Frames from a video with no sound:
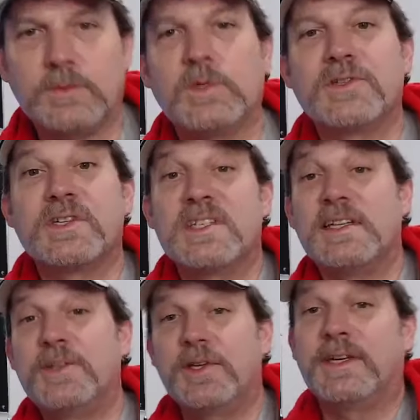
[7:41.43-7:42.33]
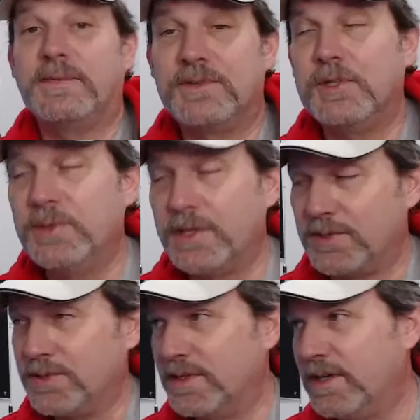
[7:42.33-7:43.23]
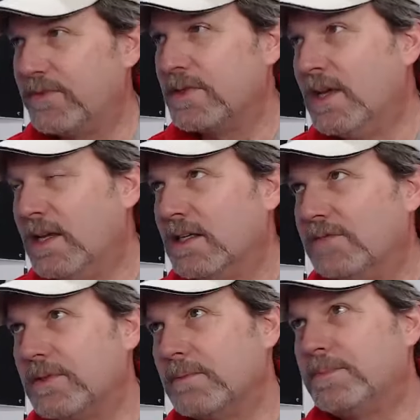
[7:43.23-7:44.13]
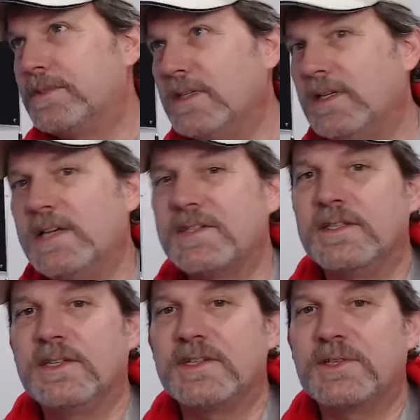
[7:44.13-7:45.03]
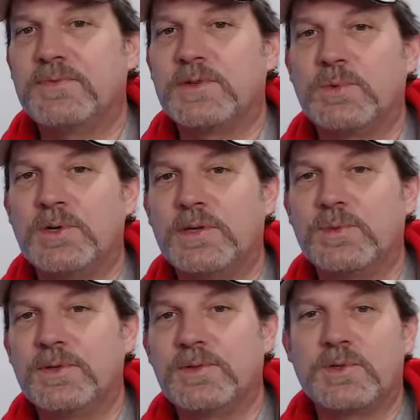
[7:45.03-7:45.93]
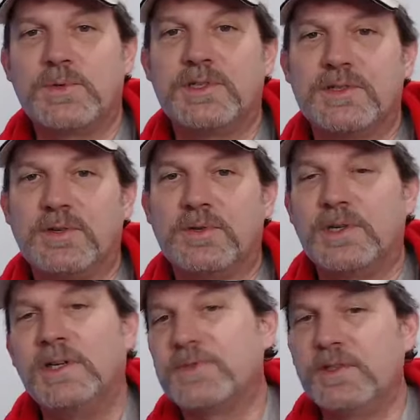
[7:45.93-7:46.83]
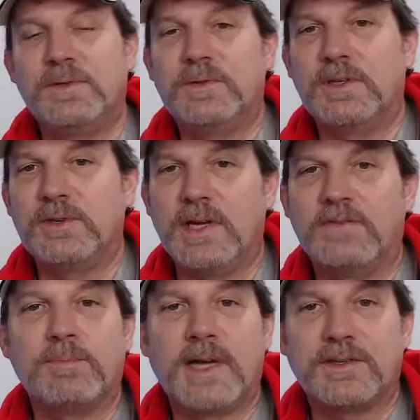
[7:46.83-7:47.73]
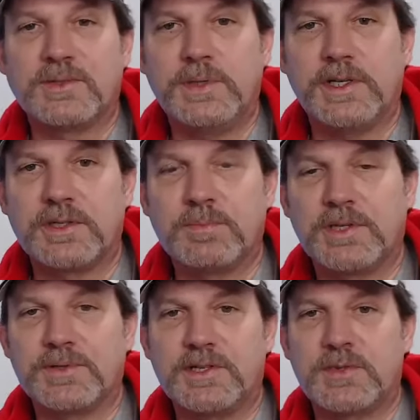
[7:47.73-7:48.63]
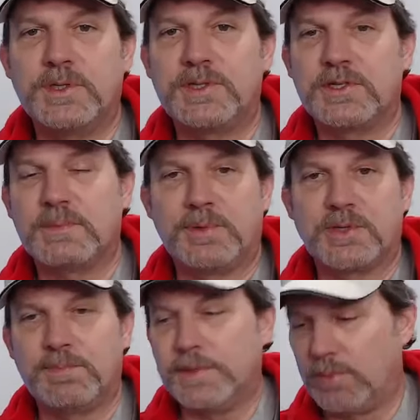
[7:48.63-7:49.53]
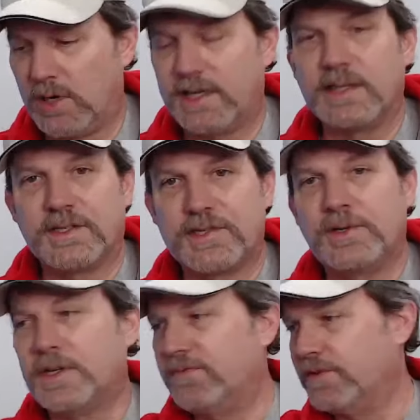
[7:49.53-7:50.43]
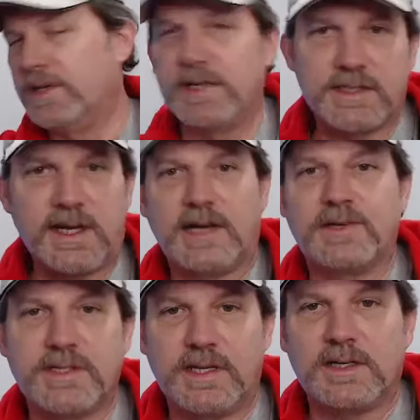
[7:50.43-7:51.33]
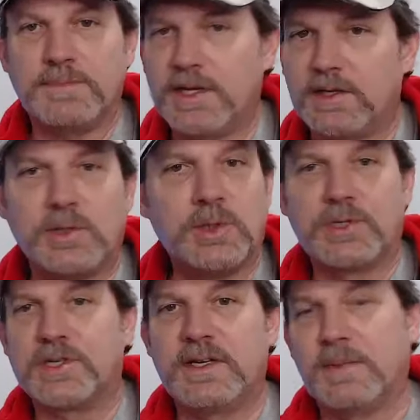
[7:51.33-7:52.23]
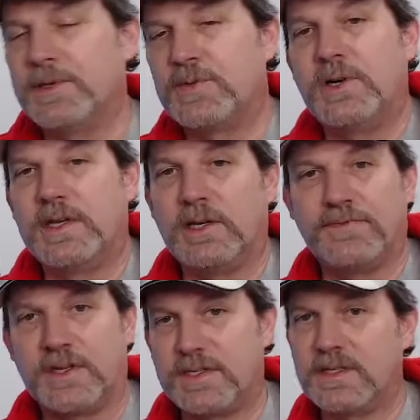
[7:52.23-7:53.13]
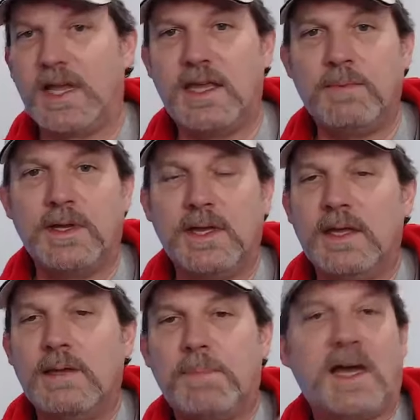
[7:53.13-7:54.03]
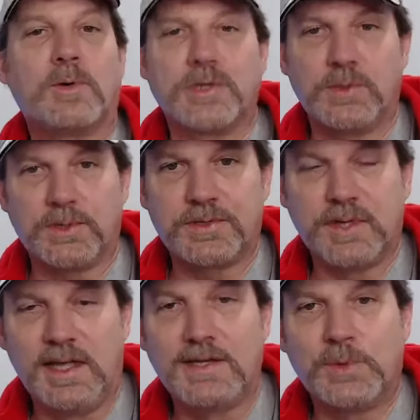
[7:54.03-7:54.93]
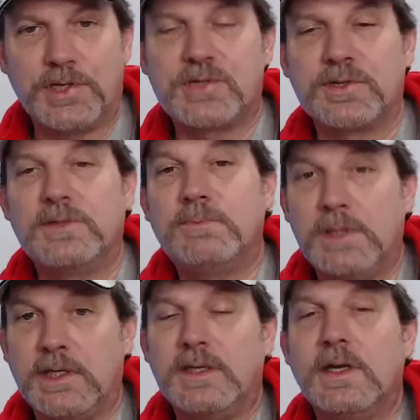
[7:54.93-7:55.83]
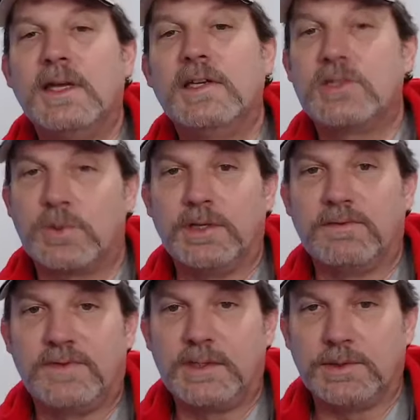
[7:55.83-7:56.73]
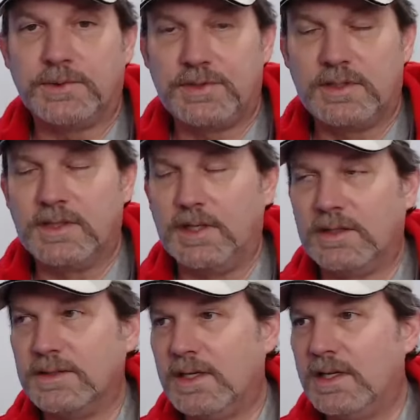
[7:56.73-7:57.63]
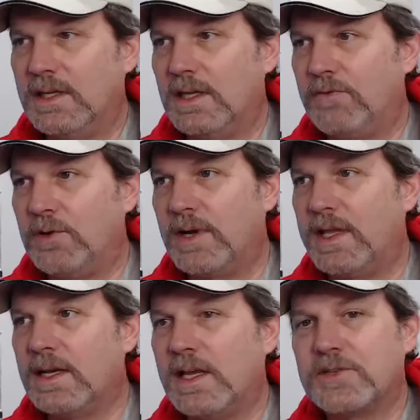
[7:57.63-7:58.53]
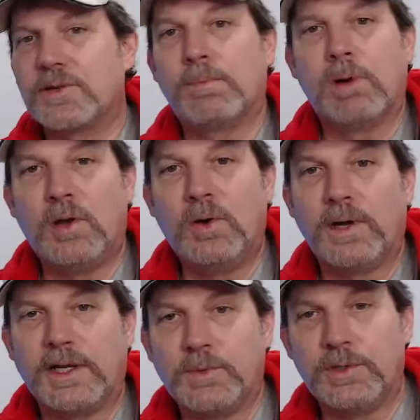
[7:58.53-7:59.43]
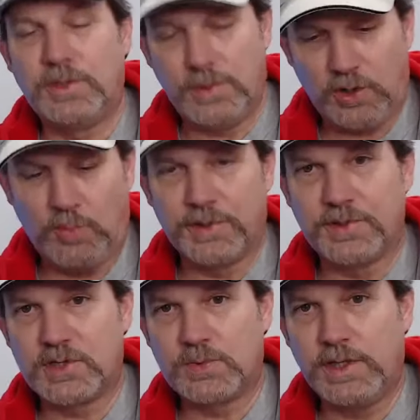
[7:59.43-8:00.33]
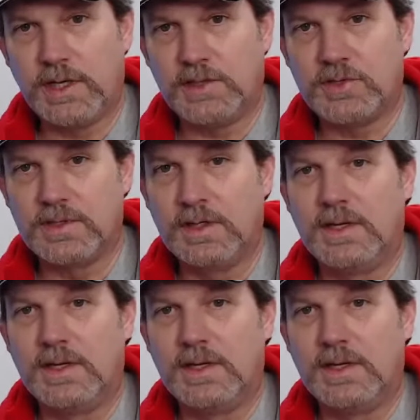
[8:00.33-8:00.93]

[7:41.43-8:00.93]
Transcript: Now, it sounds like you could have two issues. If the taillights and all that stuff is working, whether the switch is on or off, then you have a bad switch, because that switch is supposed to be breaking the circuit for the entire setup. That whole setup is running off the same power source, which should be 12 volts. Now, if your headlights are blowing when you open the switch,